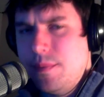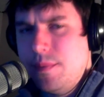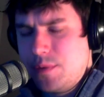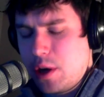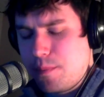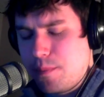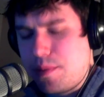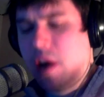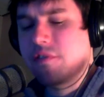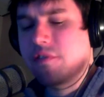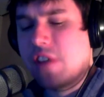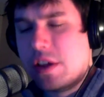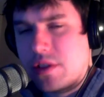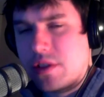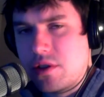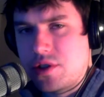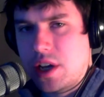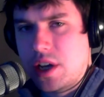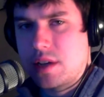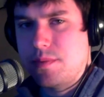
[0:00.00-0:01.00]
you know puff out
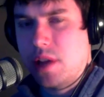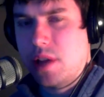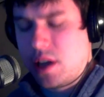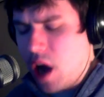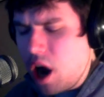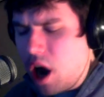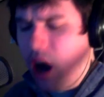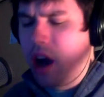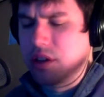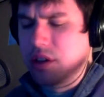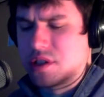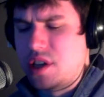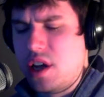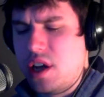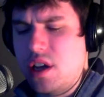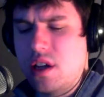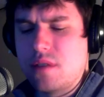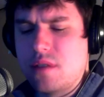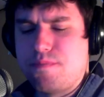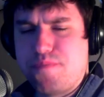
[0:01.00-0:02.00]
their chest be like oh
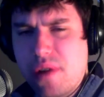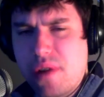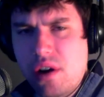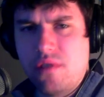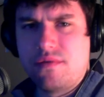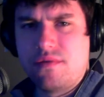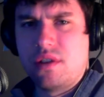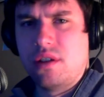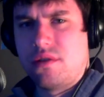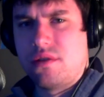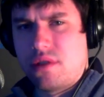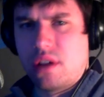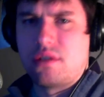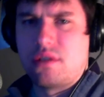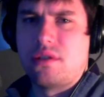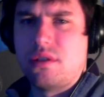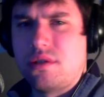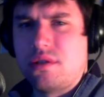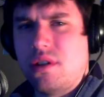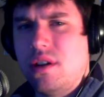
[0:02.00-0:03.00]
see this proof
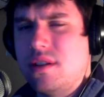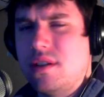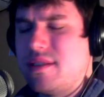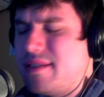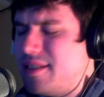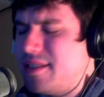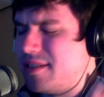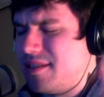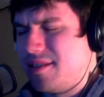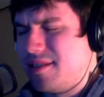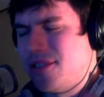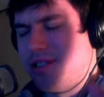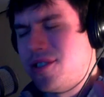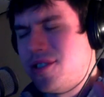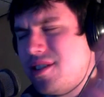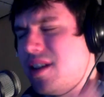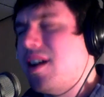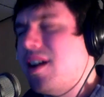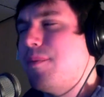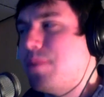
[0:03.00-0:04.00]
just
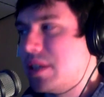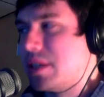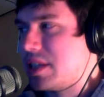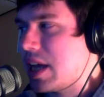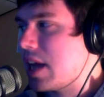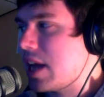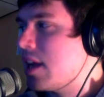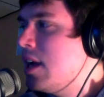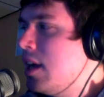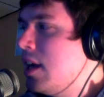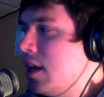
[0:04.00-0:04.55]
shut up with that